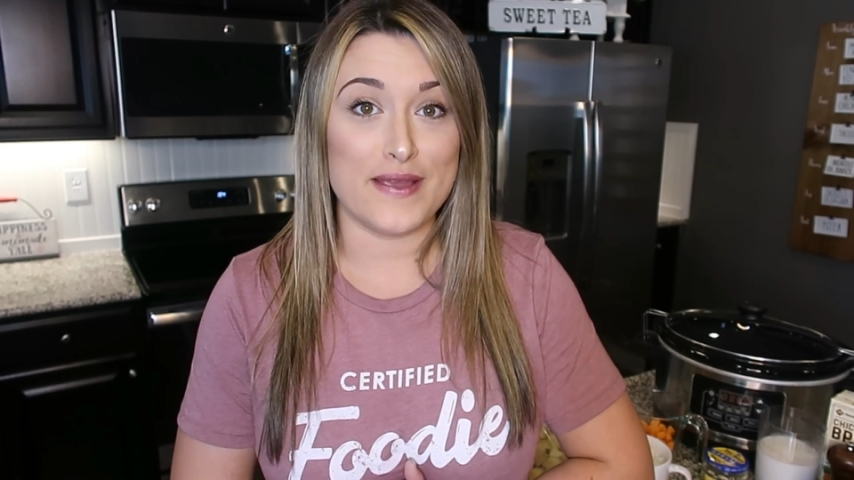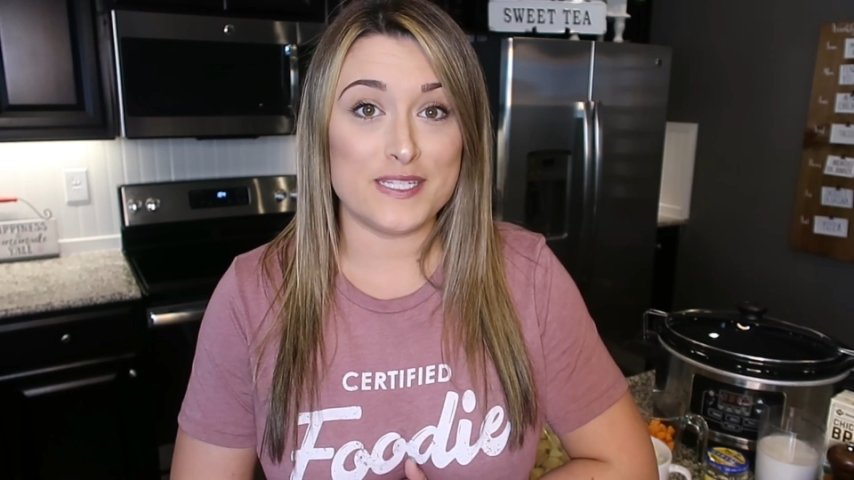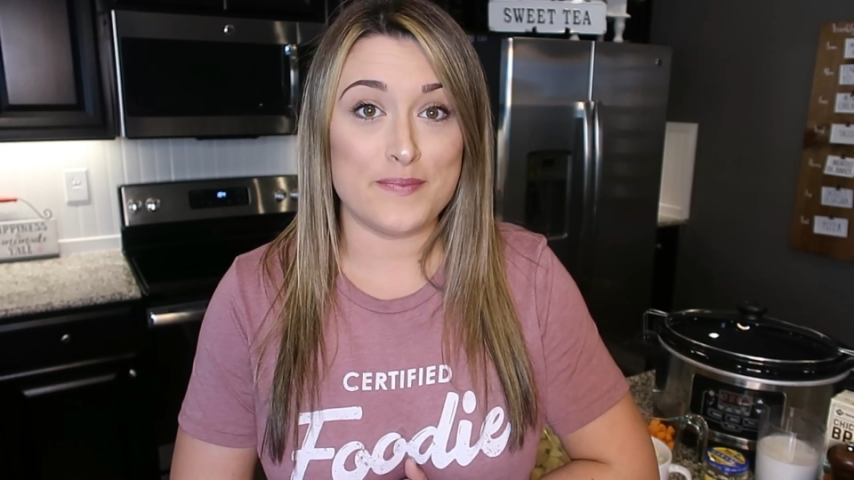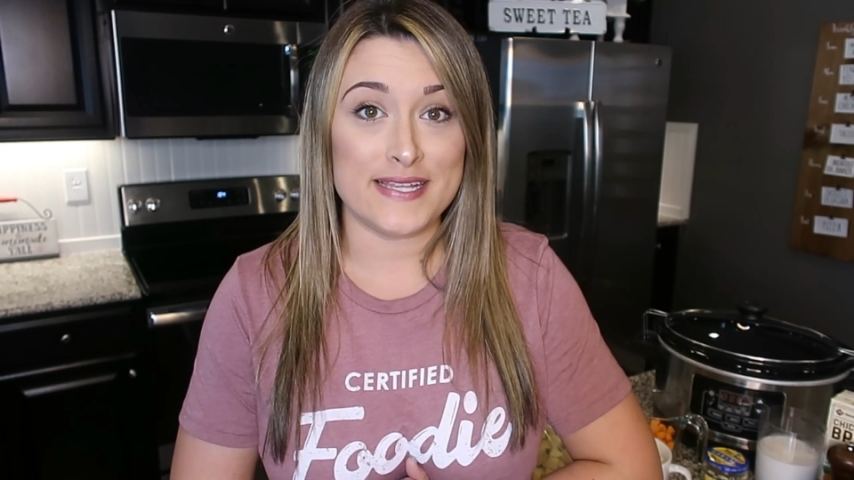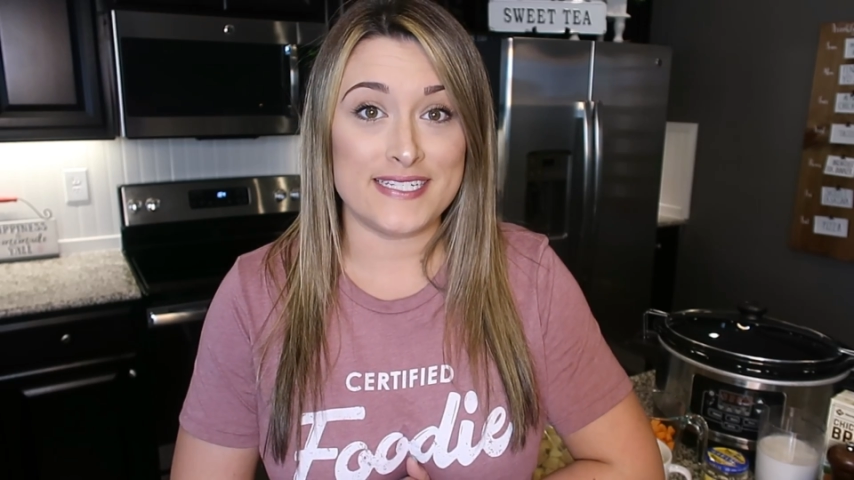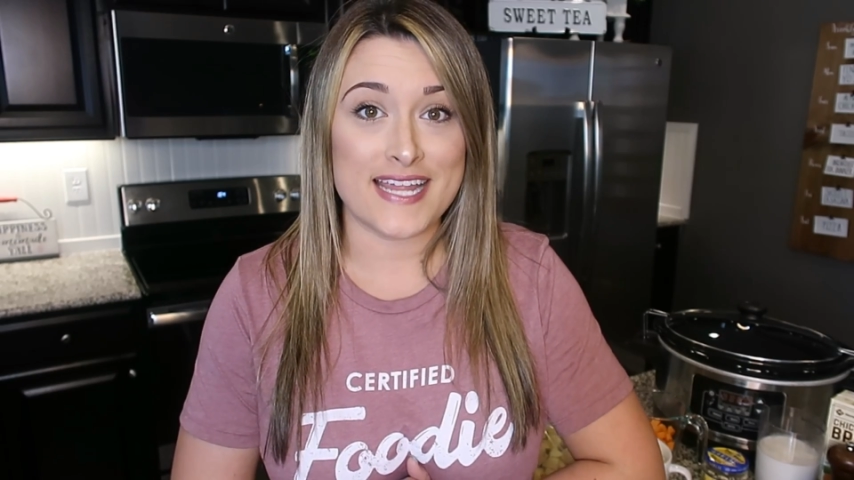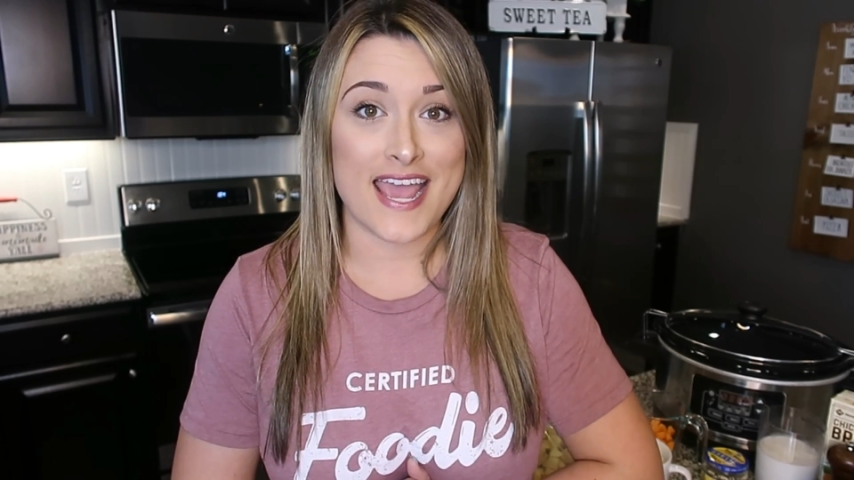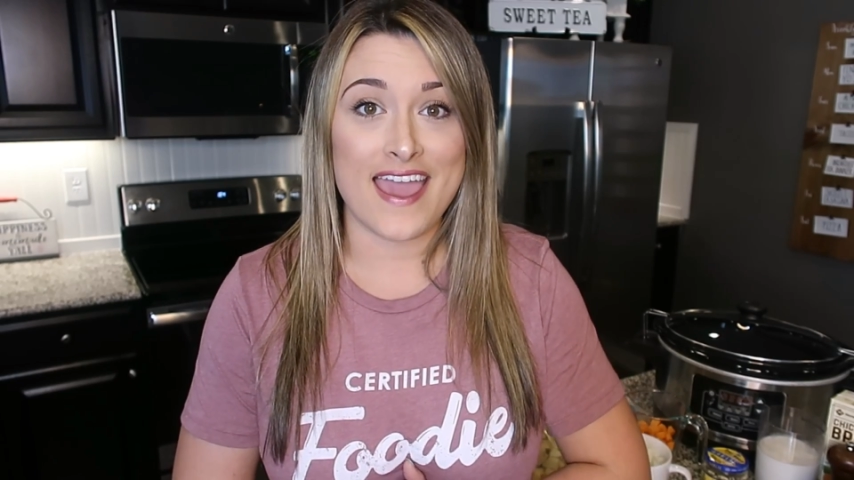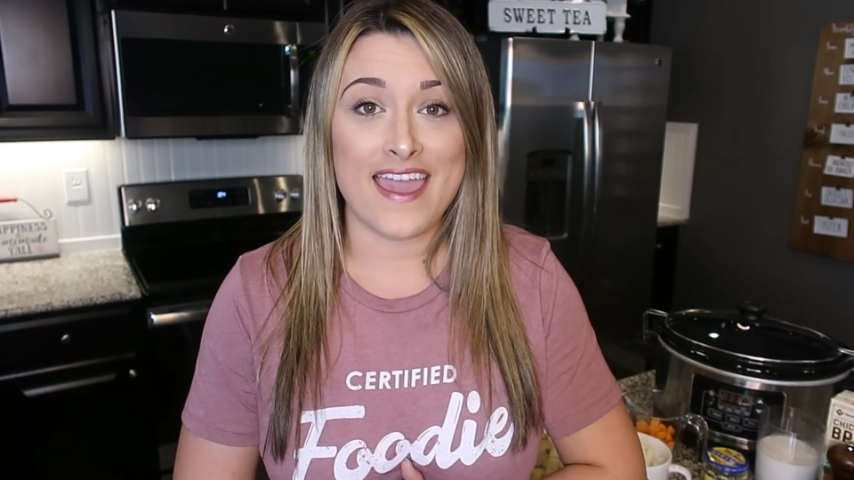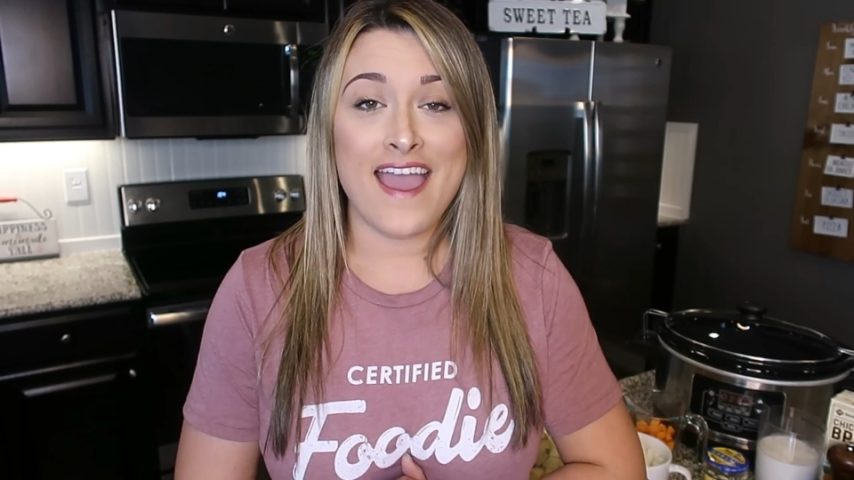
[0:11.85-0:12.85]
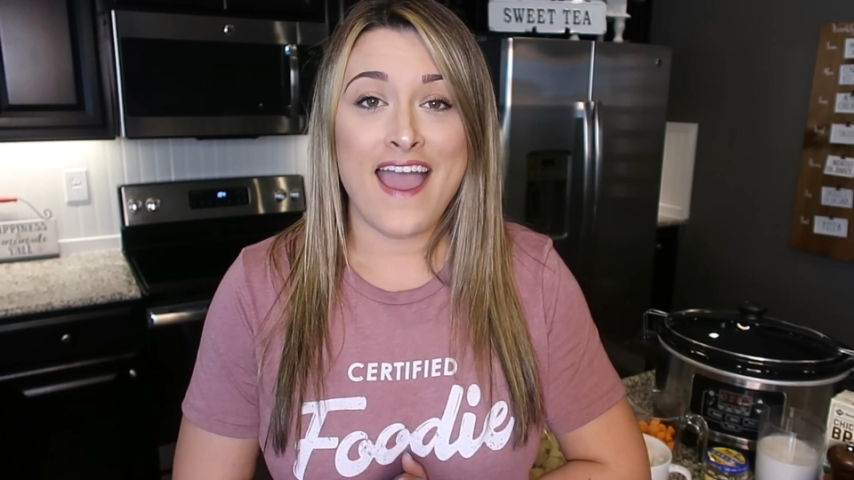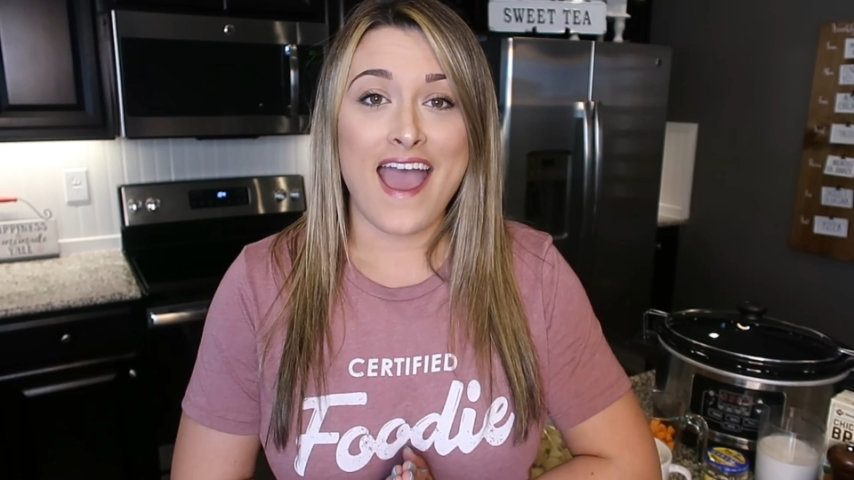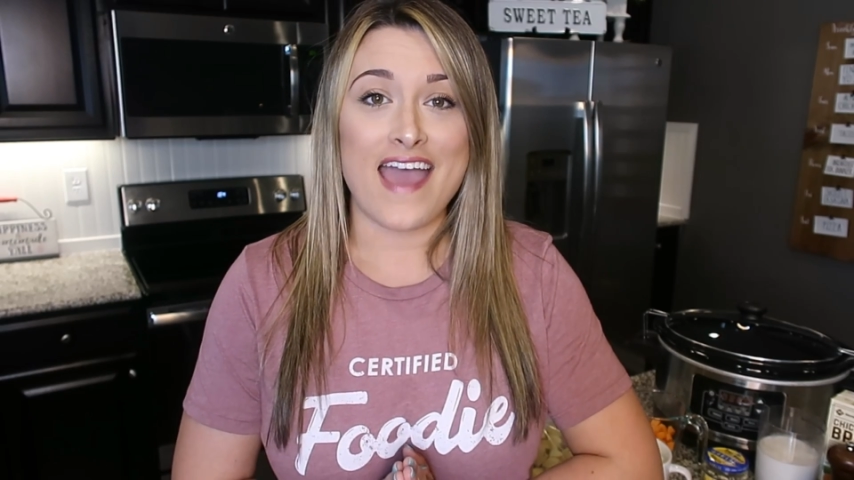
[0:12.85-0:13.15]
recipe today.